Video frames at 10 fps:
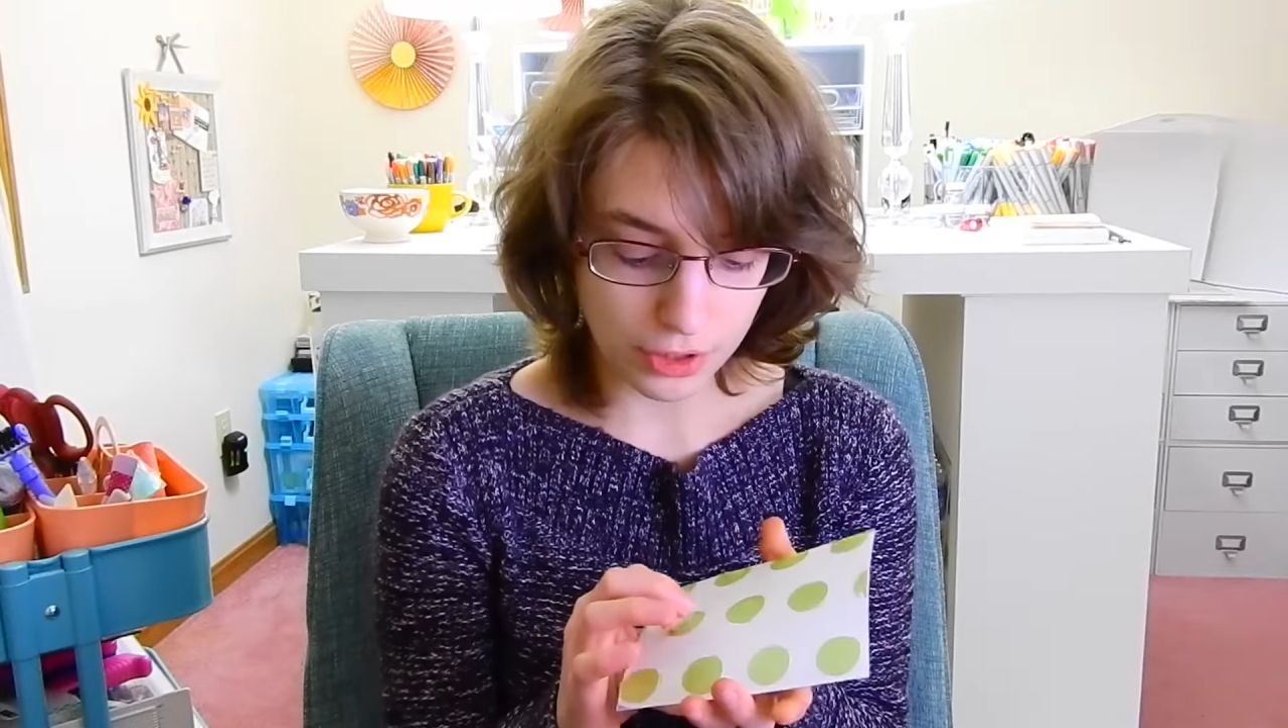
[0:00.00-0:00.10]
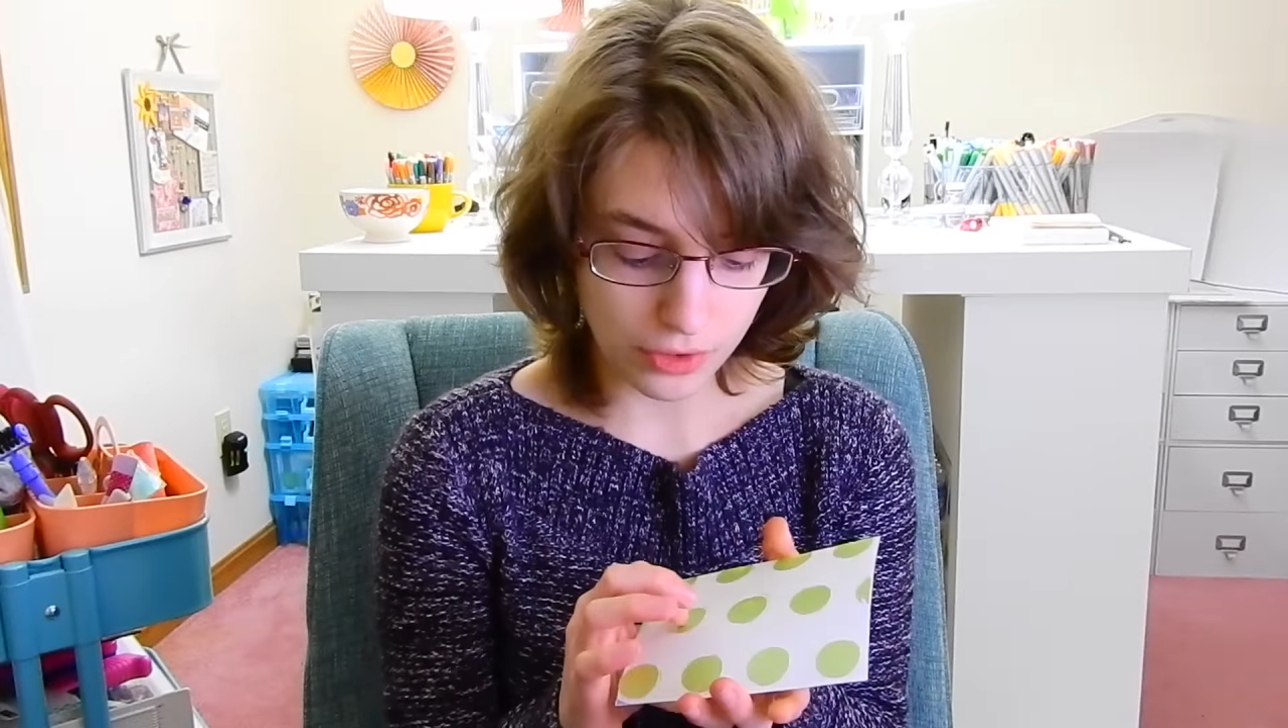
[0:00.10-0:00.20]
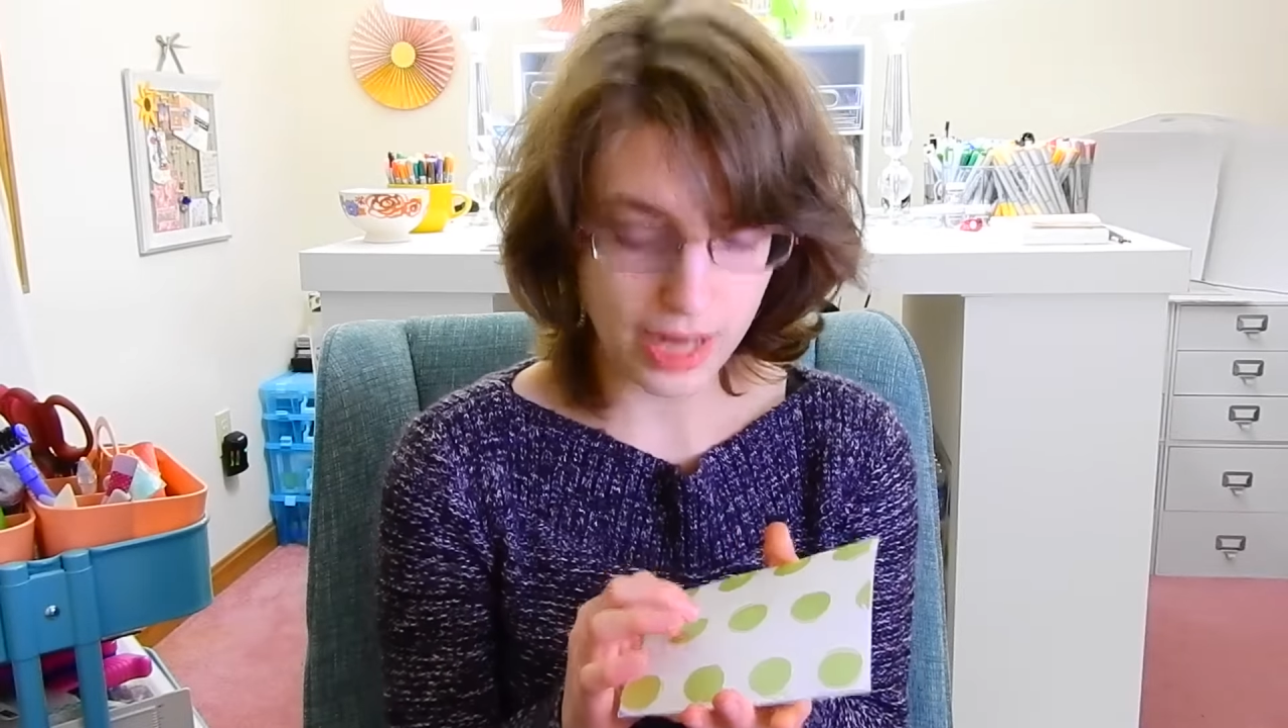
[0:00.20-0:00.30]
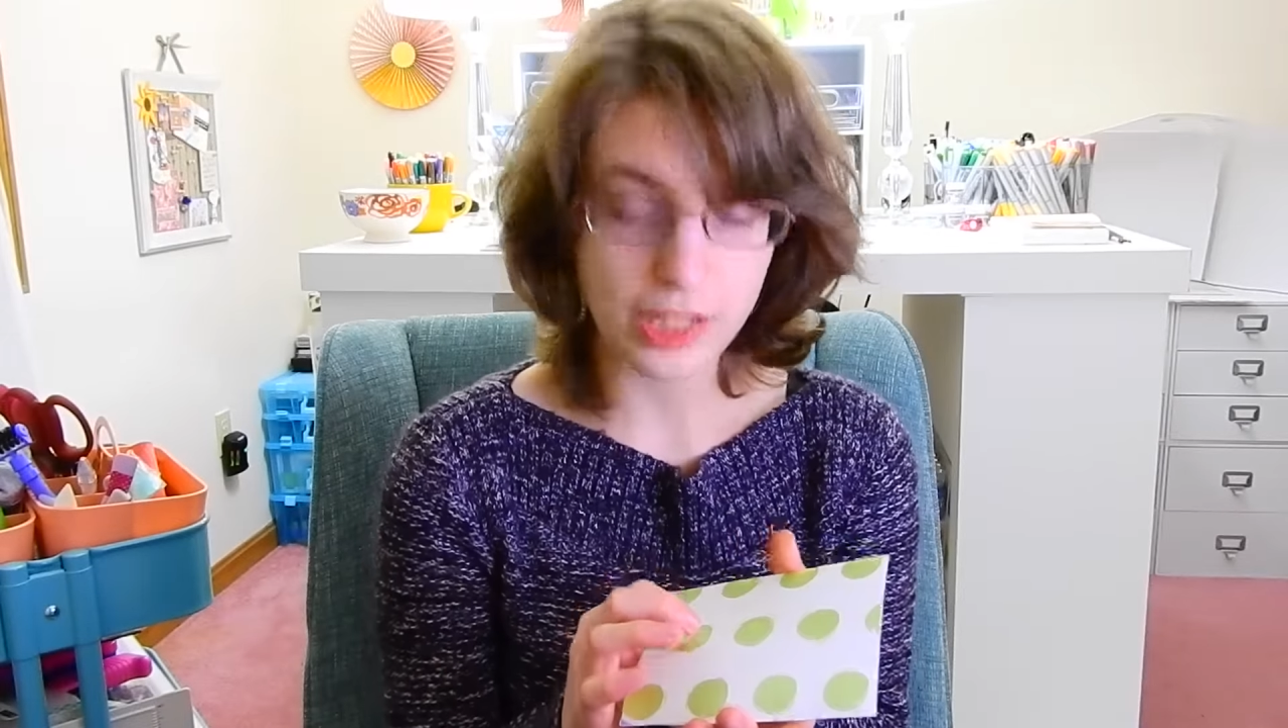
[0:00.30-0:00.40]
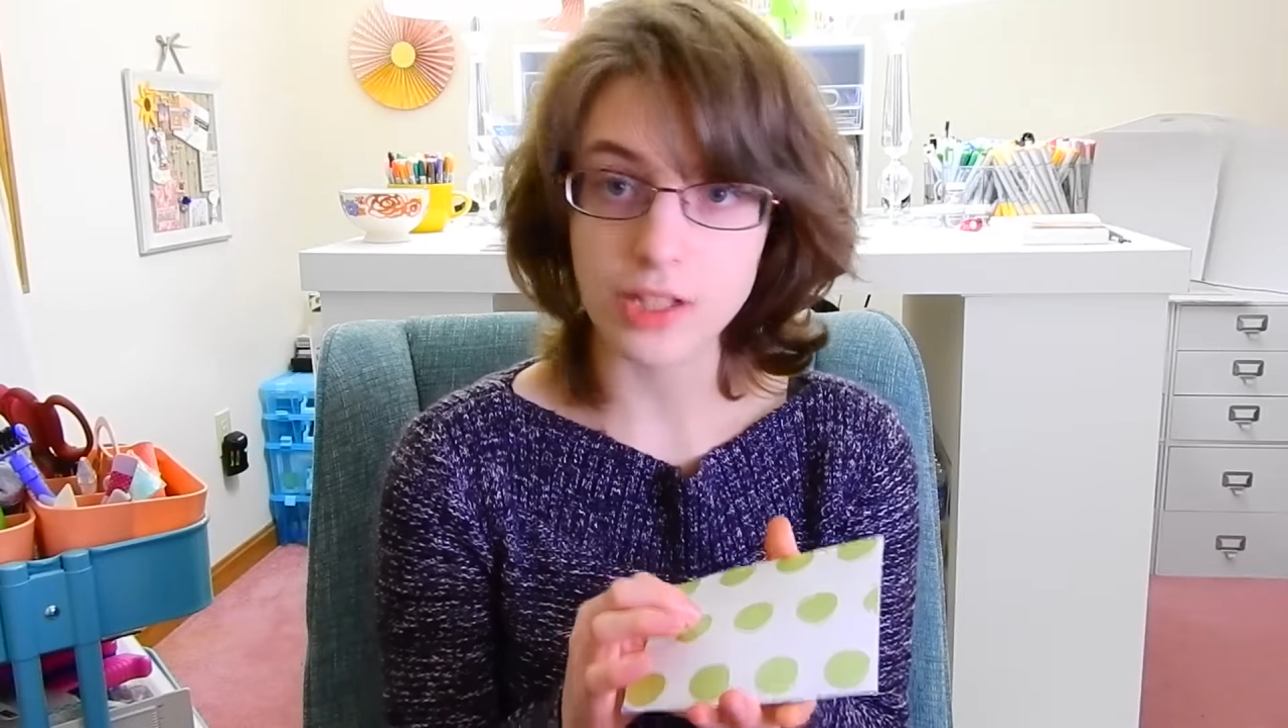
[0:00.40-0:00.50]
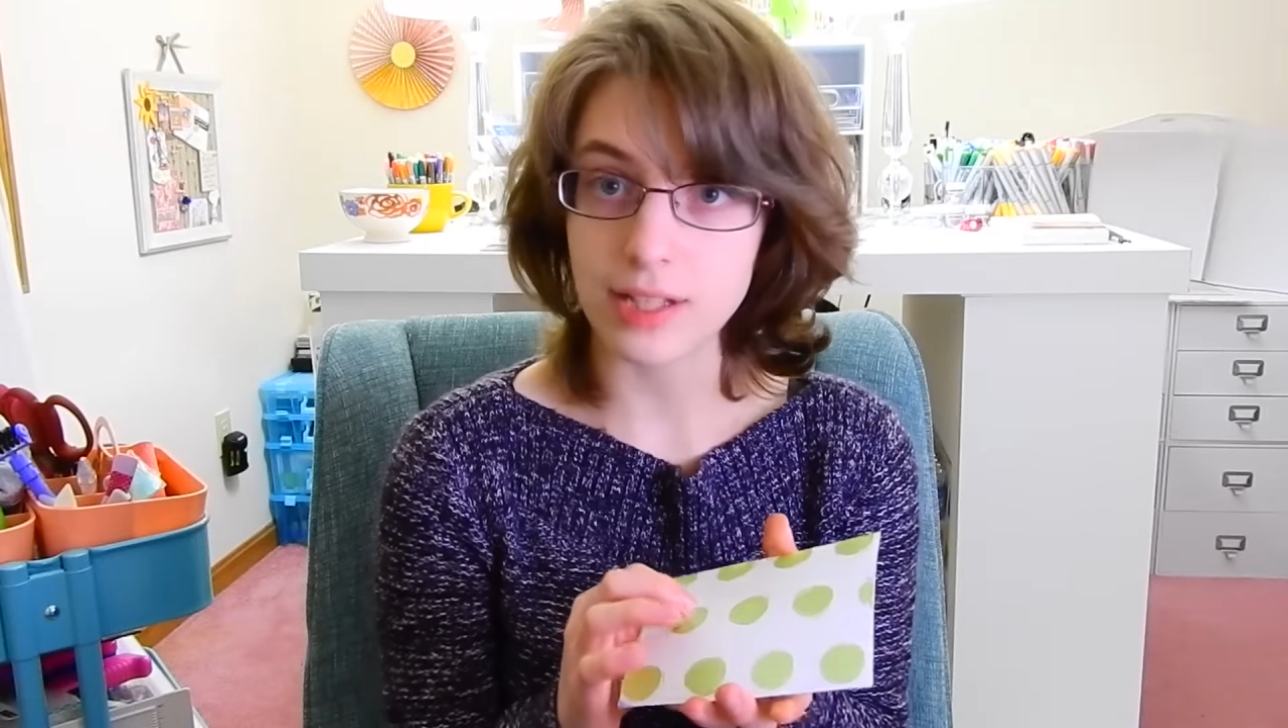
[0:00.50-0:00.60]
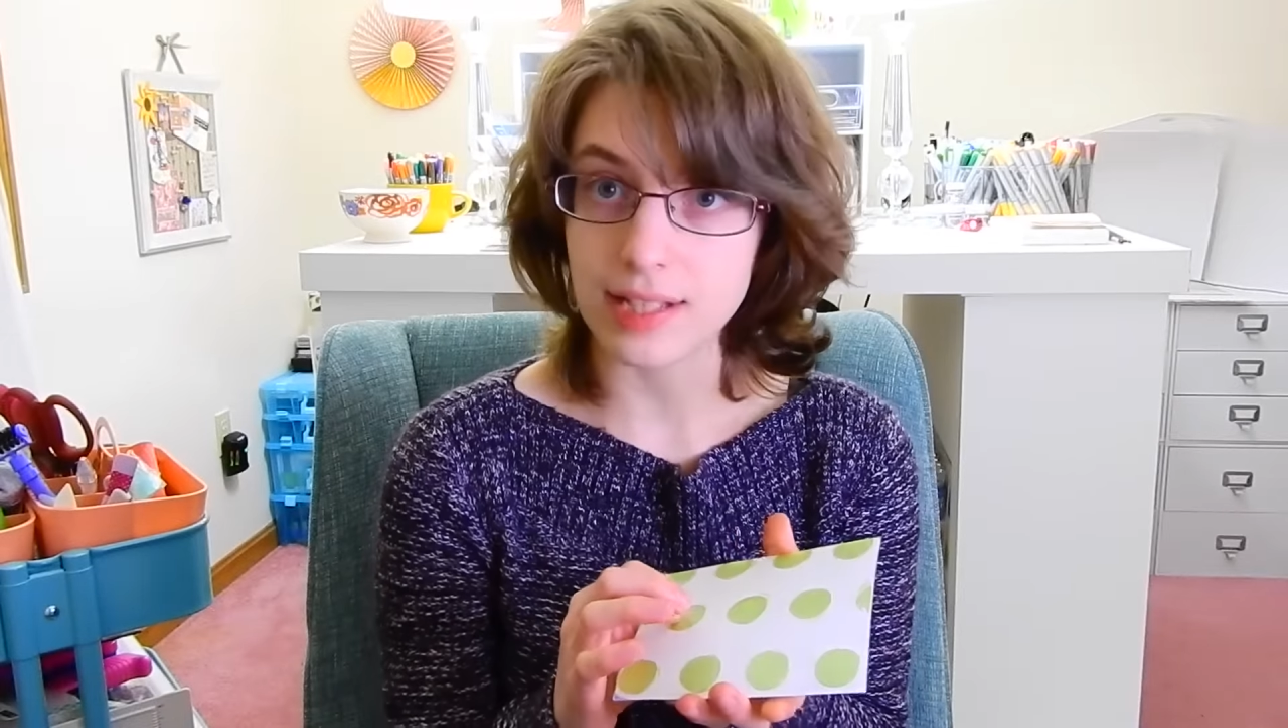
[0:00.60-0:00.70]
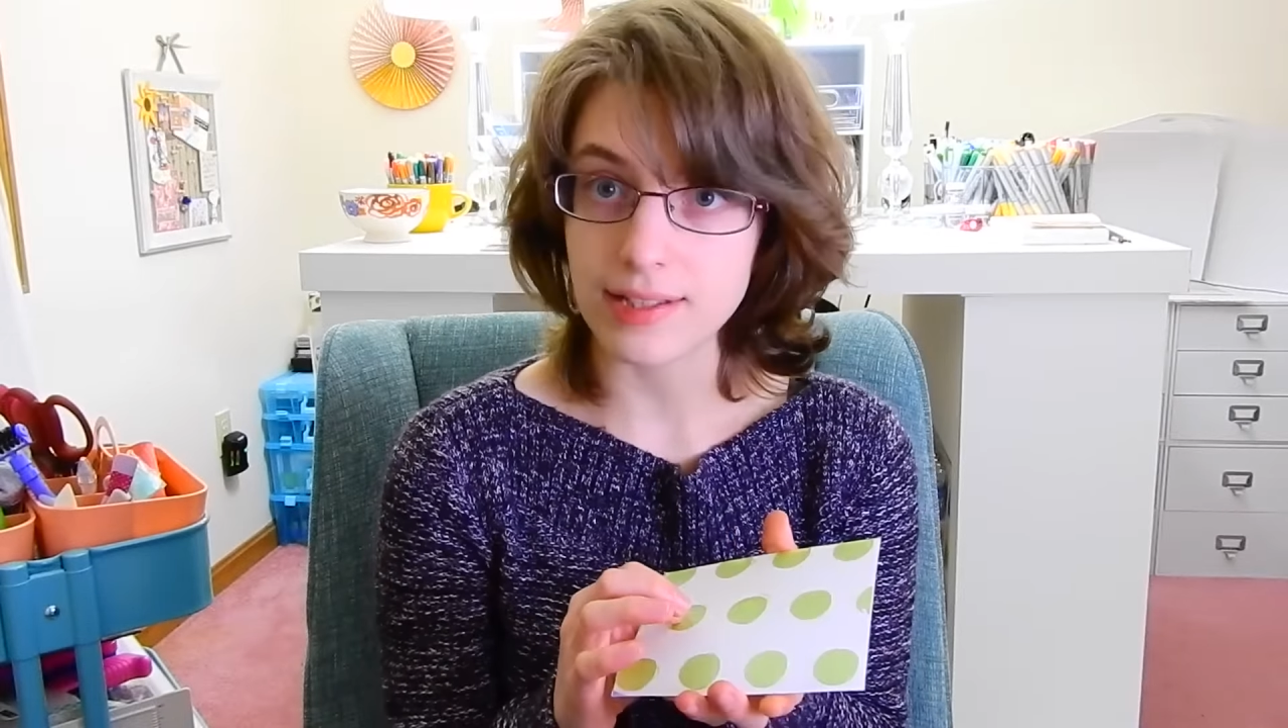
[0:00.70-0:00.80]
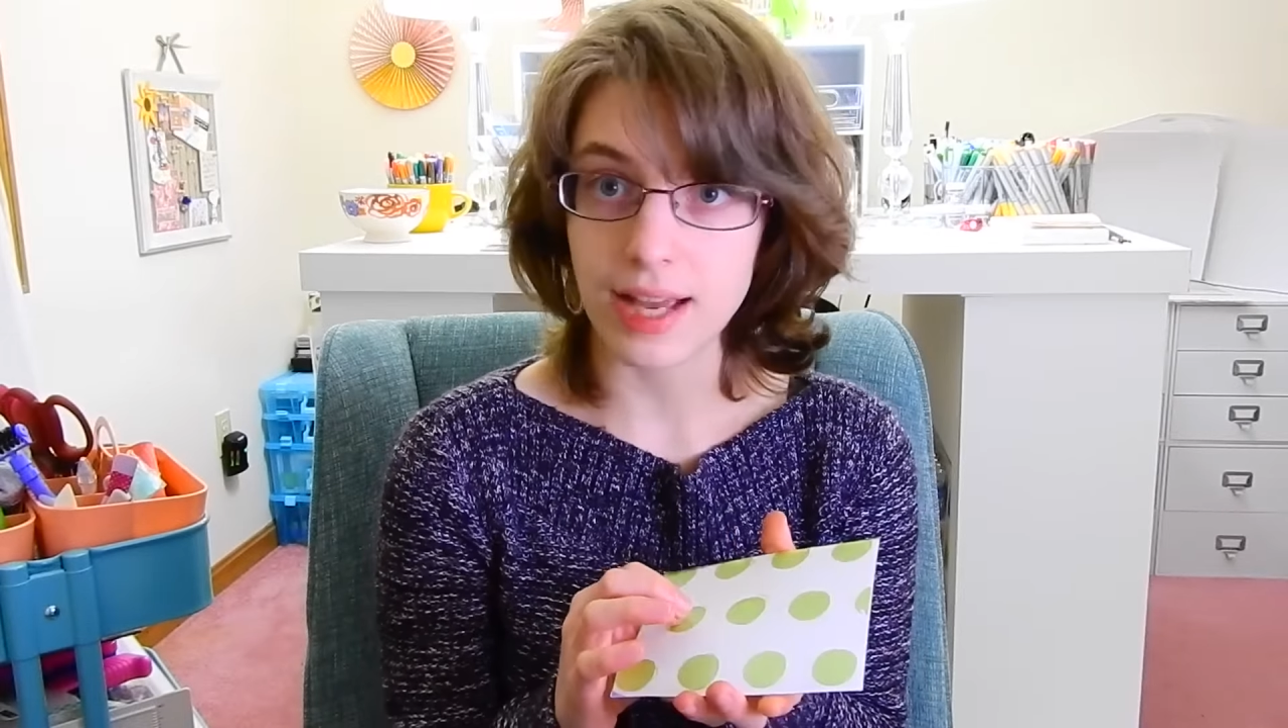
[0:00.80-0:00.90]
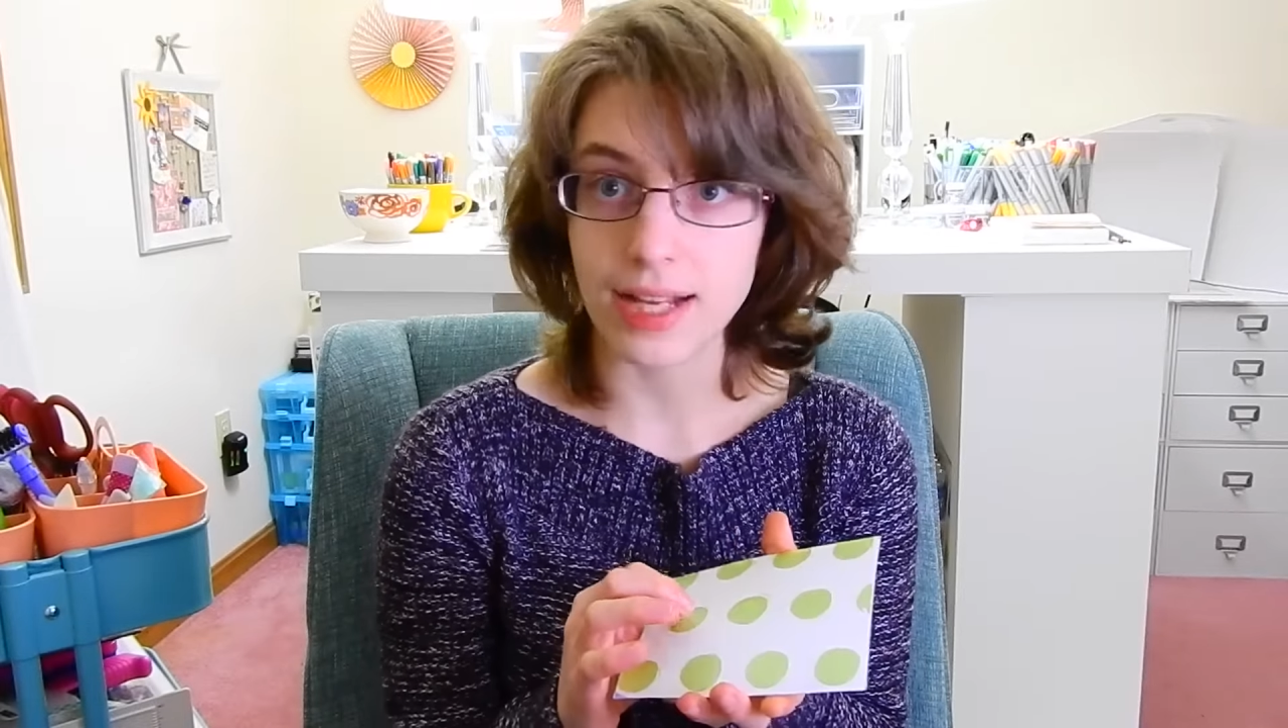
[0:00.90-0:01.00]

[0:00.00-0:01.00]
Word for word: scratch this